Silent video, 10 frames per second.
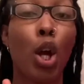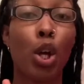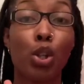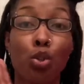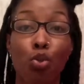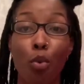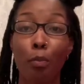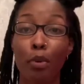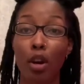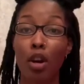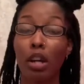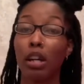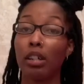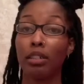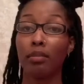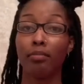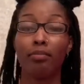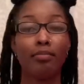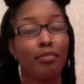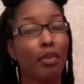super
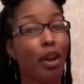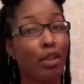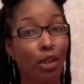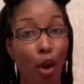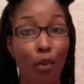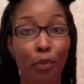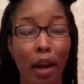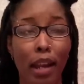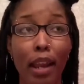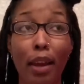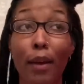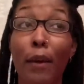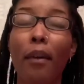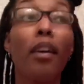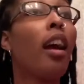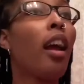soft right now,